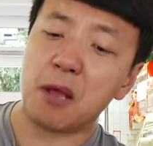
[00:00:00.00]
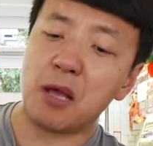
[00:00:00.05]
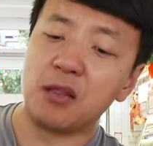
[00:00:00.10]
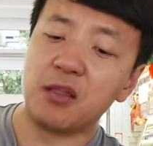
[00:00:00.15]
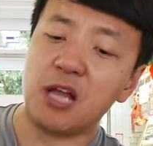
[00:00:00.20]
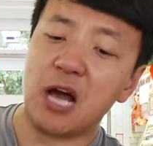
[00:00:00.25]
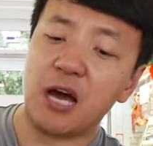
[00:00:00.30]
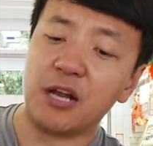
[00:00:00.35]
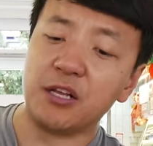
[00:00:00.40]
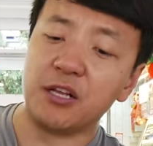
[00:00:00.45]
a
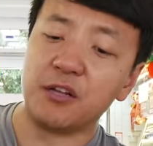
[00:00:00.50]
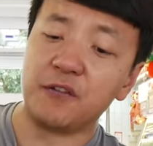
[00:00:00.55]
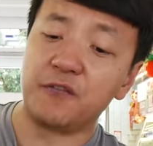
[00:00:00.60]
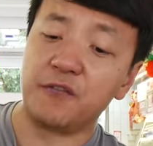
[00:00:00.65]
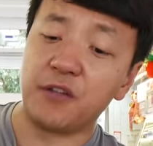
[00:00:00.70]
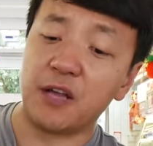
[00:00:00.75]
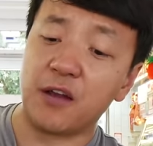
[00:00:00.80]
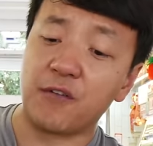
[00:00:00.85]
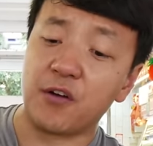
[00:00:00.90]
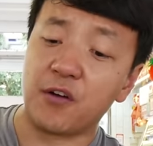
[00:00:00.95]
lot of the
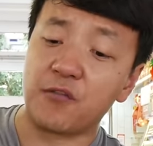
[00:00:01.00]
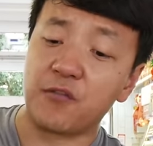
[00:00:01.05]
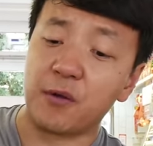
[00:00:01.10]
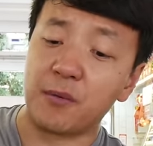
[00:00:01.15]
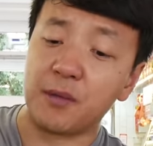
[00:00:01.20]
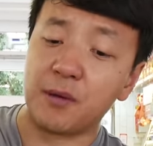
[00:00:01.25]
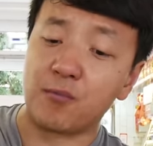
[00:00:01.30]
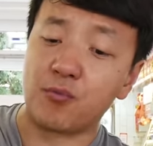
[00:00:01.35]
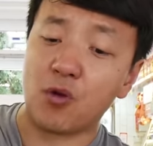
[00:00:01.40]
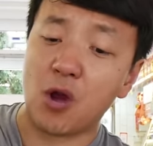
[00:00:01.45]
flavor
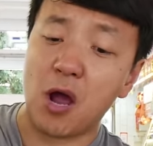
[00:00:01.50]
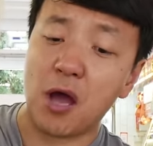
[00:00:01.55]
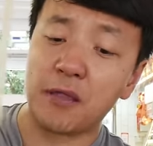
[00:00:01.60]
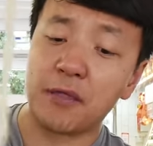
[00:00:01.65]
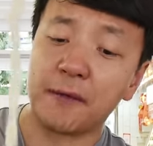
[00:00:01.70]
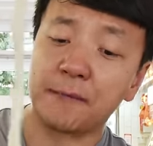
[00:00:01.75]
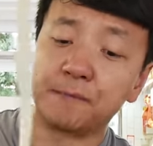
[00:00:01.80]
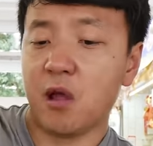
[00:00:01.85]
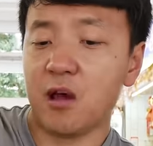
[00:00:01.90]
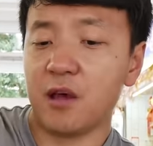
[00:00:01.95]
from the
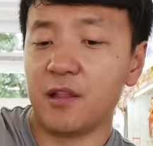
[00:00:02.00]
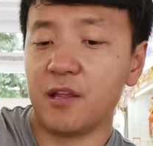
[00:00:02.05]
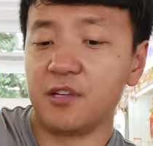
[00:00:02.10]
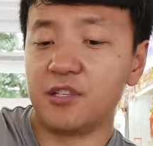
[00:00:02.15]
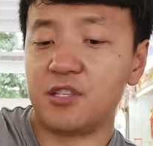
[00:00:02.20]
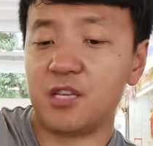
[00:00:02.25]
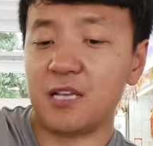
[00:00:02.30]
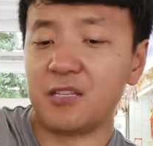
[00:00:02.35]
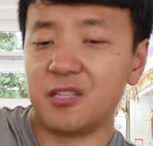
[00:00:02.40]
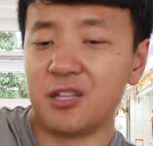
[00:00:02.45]
broth. Look at
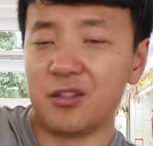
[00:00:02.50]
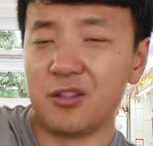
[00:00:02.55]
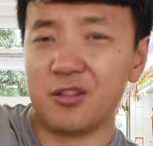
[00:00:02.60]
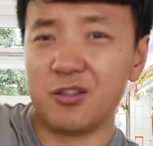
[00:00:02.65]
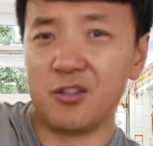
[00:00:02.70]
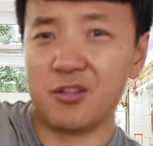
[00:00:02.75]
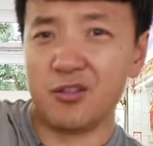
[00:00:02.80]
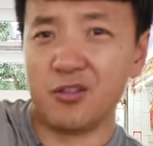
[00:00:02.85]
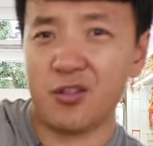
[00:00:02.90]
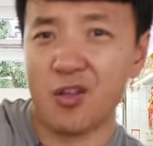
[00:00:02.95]
this, that's a
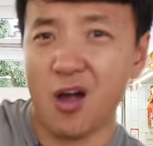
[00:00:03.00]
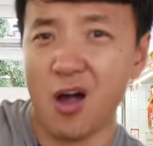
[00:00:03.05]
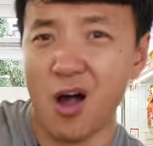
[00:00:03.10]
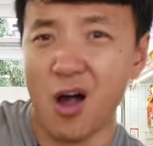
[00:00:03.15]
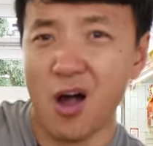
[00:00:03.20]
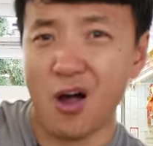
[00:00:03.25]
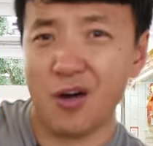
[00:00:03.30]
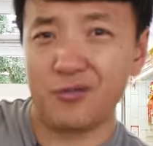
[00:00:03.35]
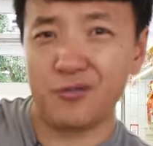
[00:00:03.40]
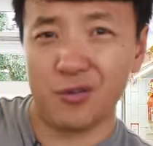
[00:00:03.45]

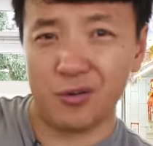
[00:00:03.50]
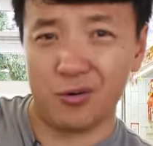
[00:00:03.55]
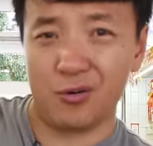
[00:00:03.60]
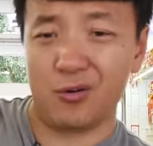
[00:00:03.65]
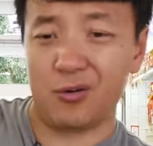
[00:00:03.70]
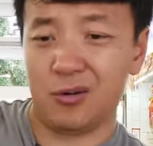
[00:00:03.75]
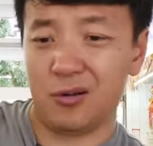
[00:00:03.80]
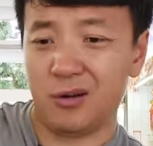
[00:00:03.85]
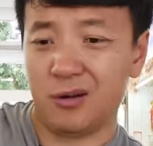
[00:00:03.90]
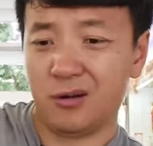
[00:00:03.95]
long noodle.
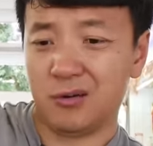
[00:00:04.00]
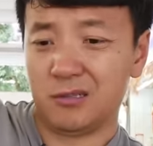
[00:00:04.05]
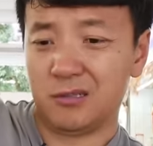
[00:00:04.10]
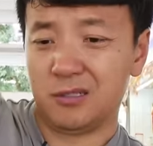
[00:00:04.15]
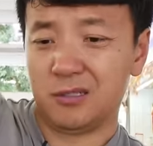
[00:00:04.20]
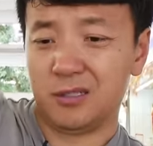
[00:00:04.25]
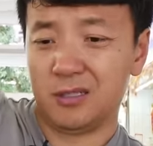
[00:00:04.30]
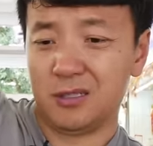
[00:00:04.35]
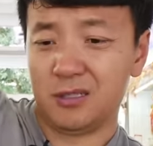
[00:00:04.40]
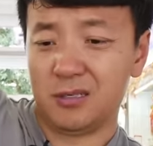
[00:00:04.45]

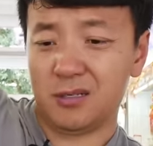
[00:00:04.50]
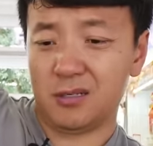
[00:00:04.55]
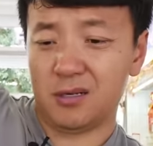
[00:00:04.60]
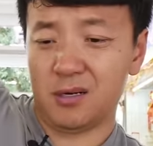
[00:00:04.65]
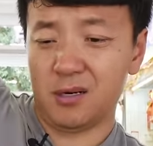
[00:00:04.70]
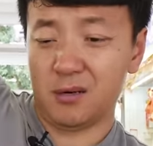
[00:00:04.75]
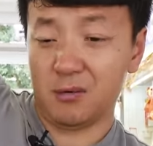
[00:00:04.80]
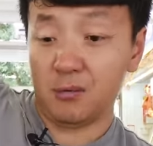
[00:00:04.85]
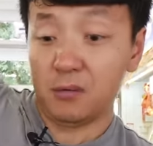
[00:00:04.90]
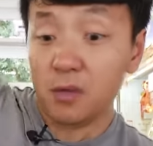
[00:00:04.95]

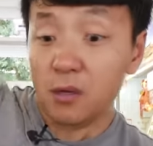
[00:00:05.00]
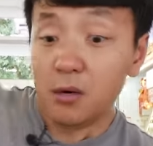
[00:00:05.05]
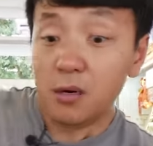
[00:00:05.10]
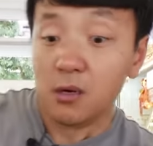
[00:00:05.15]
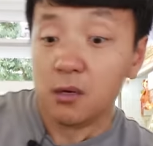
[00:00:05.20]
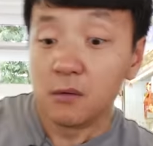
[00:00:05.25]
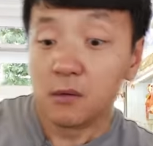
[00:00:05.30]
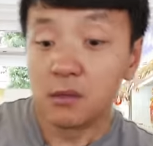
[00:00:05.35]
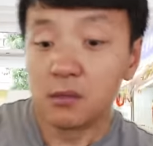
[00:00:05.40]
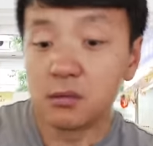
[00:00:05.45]
Oh,
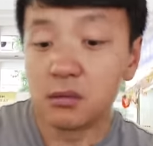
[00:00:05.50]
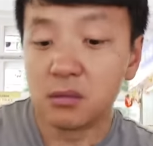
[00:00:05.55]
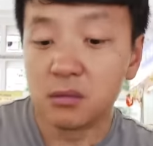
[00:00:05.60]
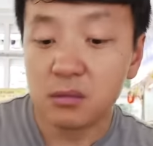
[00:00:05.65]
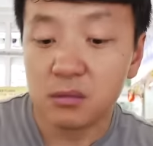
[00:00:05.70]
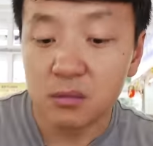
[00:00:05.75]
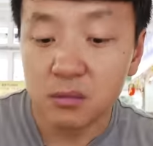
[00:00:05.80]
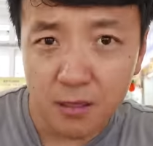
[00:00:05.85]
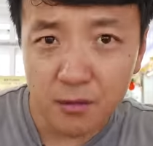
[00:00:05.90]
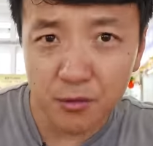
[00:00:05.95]

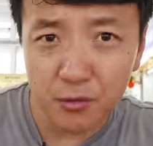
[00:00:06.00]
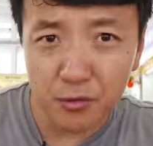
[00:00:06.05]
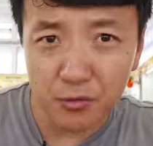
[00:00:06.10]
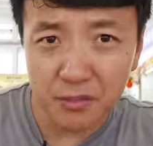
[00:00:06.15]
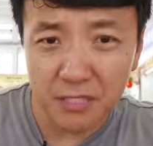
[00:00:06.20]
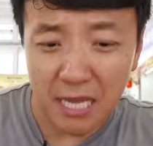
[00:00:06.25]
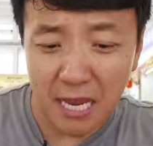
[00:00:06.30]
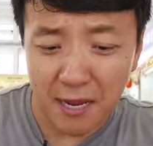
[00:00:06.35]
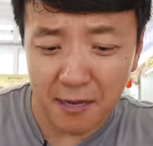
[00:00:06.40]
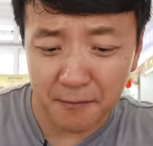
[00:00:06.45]
ooh, noodle
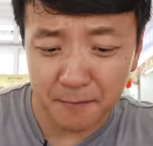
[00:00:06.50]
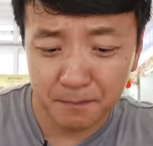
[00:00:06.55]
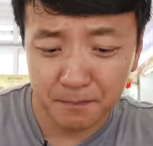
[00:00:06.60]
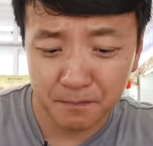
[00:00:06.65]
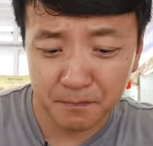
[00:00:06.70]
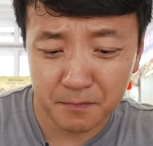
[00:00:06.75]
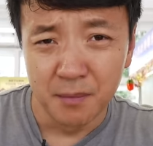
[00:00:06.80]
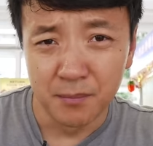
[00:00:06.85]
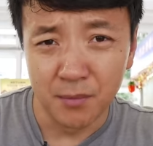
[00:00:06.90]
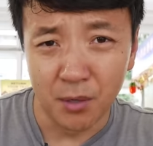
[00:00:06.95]
down.
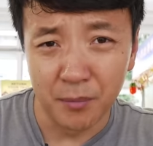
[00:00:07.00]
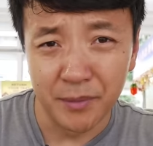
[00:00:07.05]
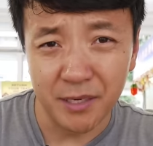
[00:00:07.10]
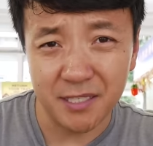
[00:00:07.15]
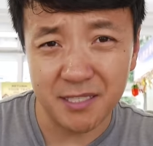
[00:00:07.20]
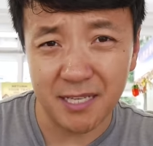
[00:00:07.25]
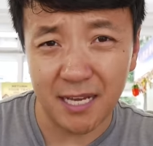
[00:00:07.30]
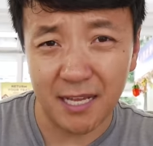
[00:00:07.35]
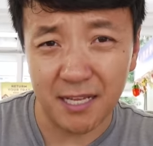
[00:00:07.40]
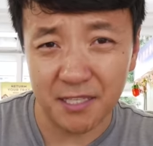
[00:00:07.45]
Moment
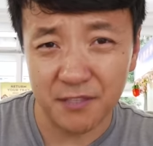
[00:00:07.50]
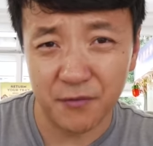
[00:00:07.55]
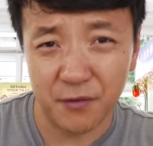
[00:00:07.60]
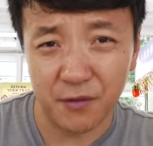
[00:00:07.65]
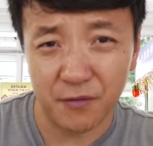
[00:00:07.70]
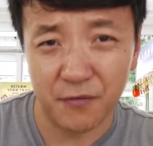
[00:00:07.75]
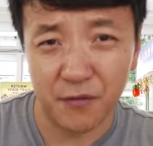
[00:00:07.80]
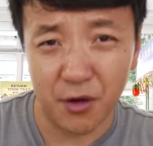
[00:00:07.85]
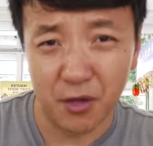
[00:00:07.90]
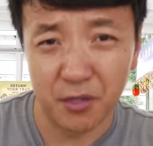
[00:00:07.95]
of silence for
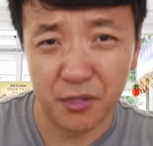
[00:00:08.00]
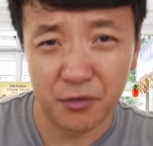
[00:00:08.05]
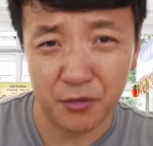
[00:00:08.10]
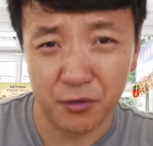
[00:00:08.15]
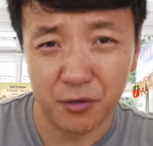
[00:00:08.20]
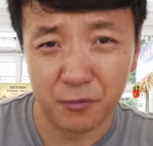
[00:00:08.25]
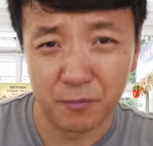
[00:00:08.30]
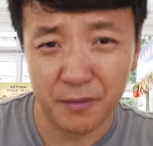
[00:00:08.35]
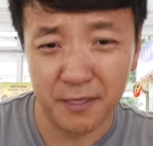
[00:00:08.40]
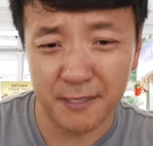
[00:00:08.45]
the fallen
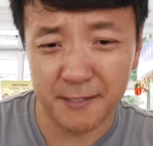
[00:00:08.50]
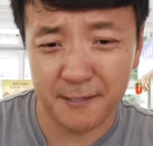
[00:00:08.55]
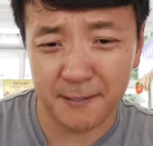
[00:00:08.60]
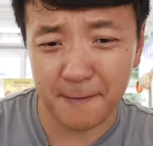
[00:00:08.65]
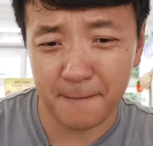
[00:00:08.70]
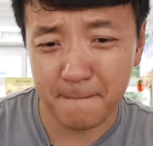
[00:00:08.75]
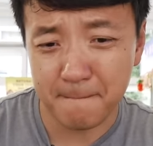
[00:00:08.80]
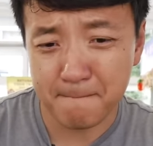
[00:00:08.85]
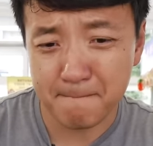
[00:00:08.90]
noodle, please.